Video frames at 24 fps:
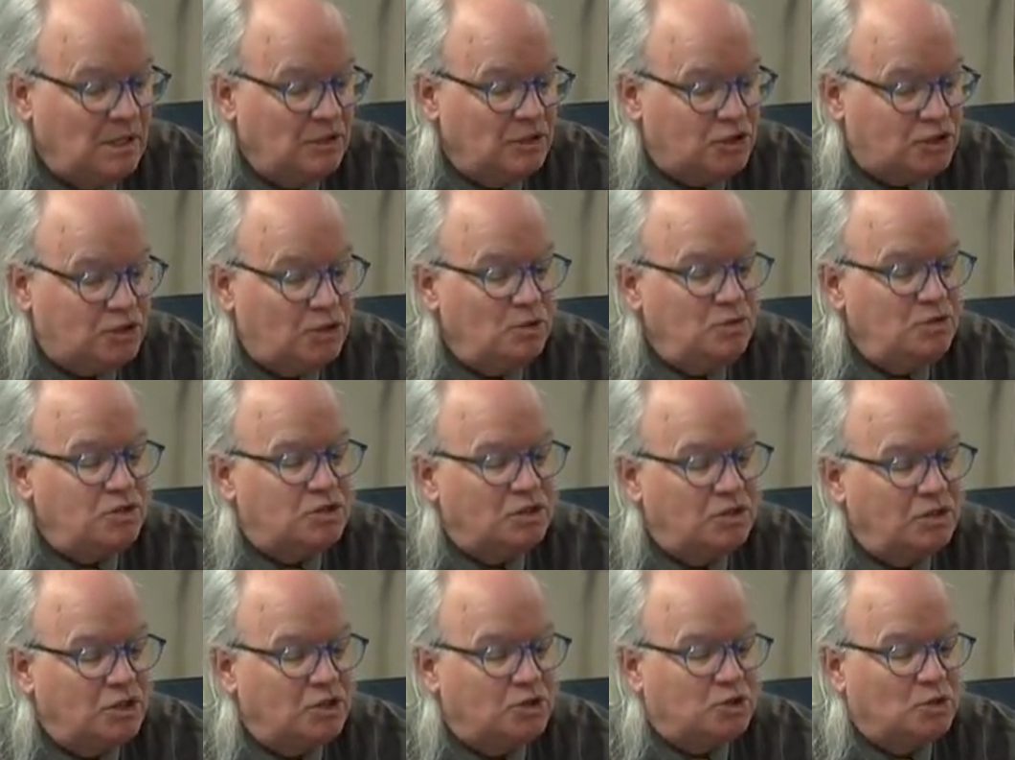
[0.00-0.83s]
The students'
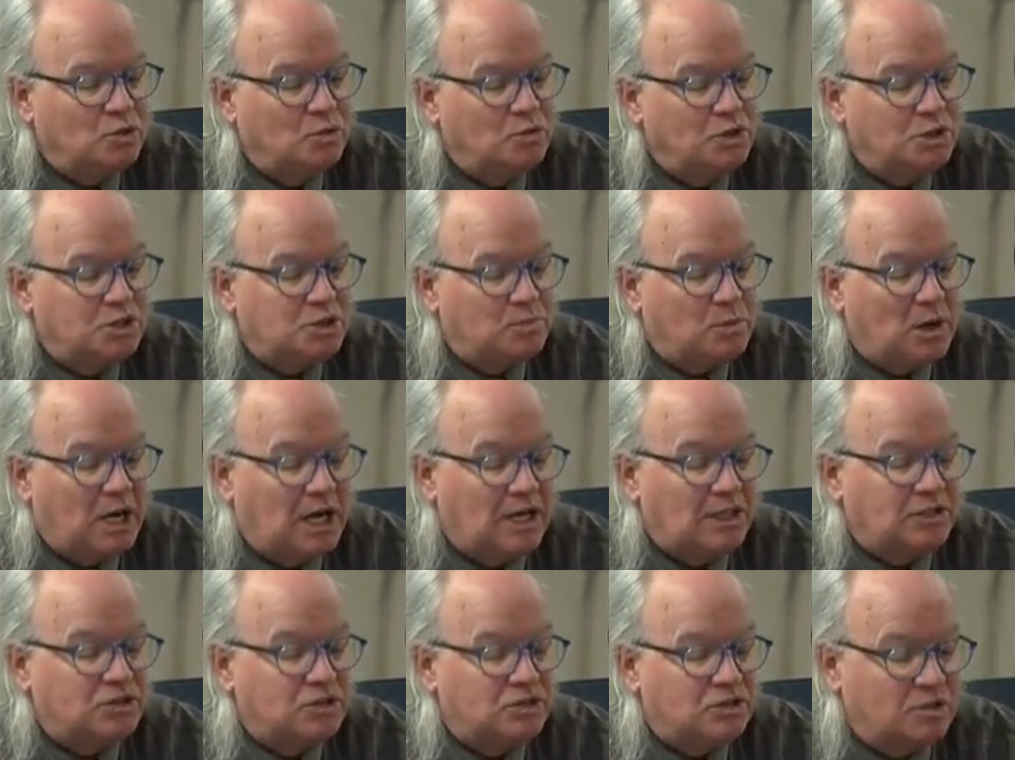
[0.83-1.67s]
initial
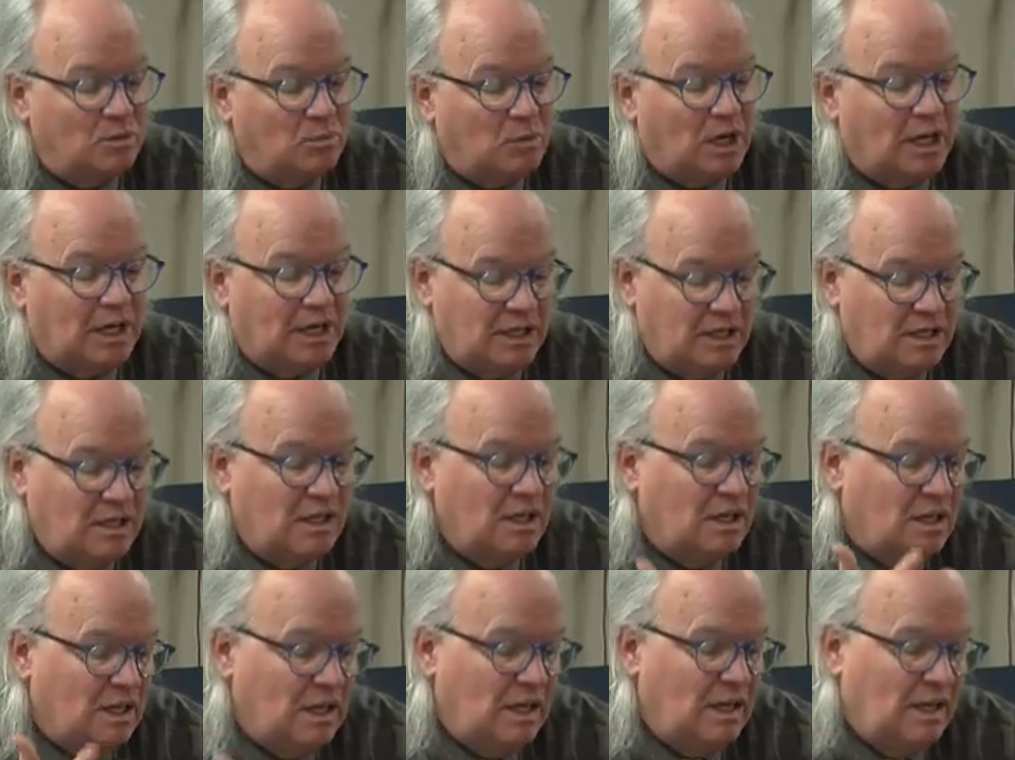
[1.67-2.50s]
response to my
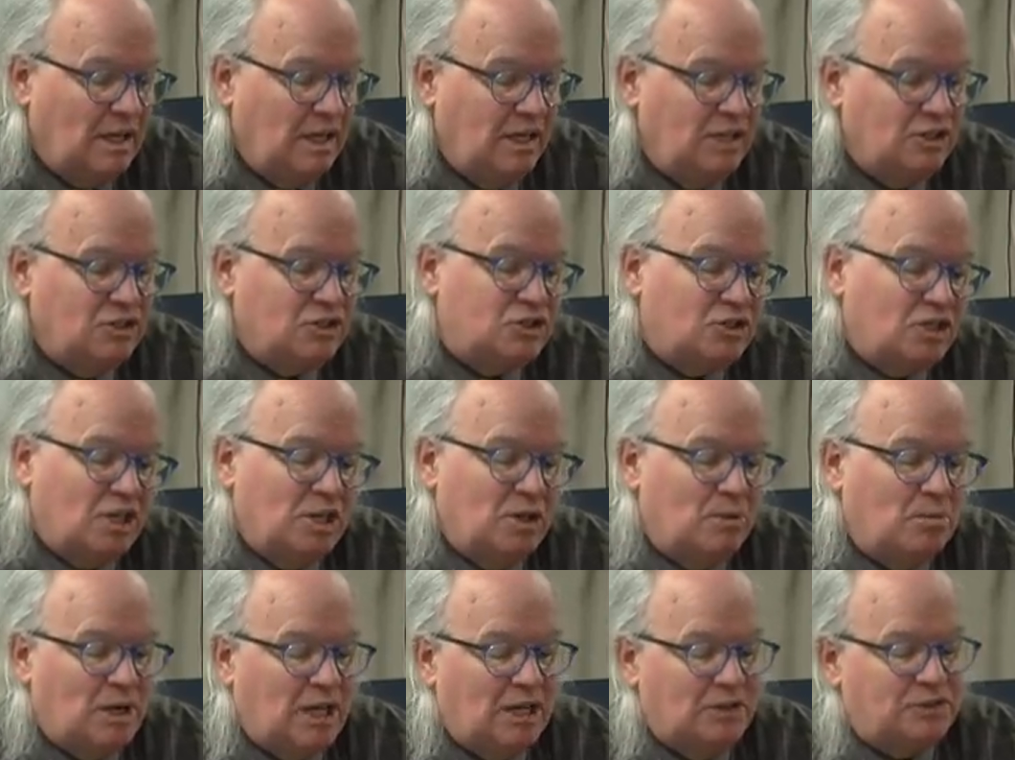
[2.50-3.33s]

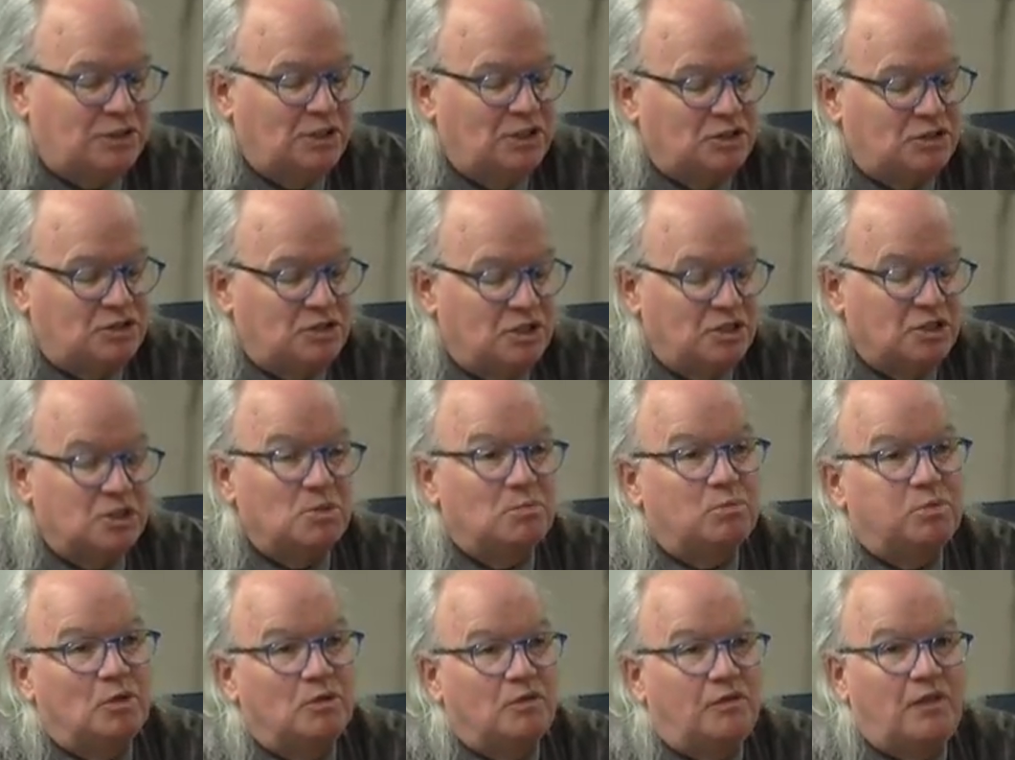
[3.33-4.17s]
insight about this is
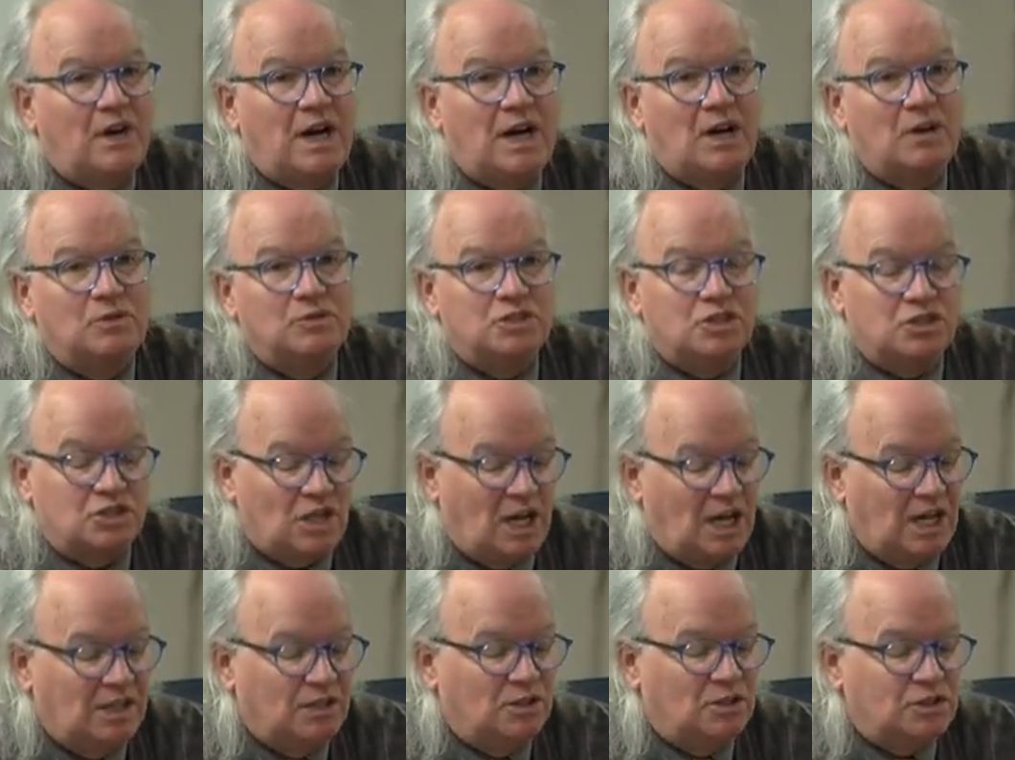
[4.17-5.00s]
a profound
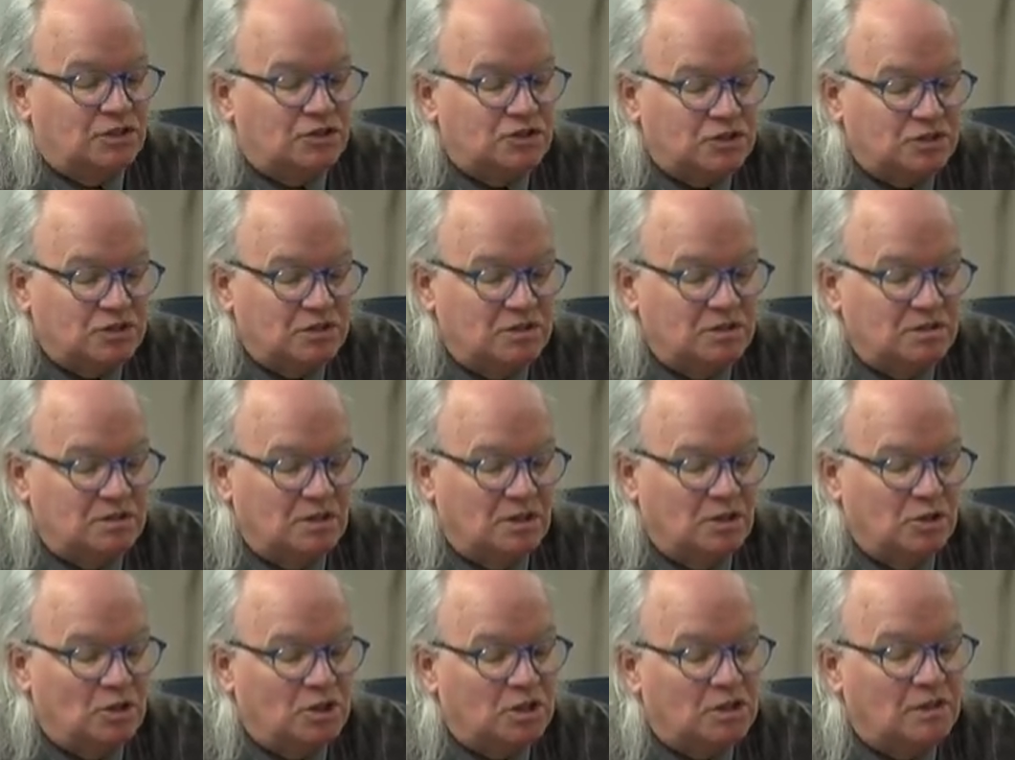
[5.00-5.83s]
silence,
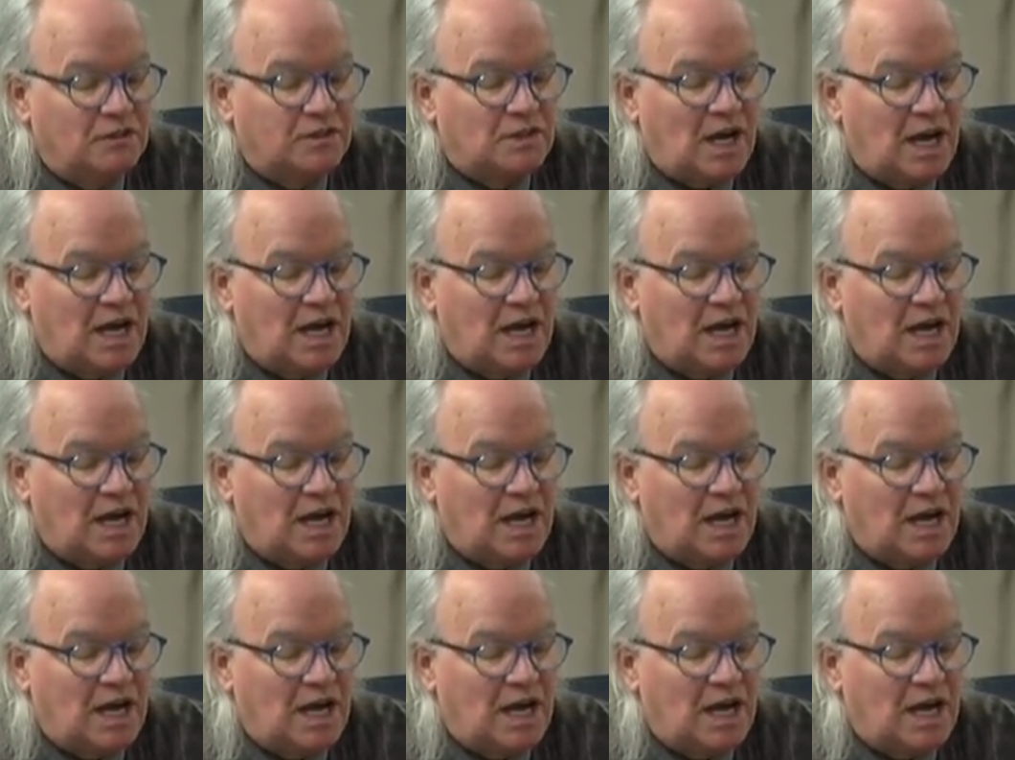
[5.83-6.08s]
a look of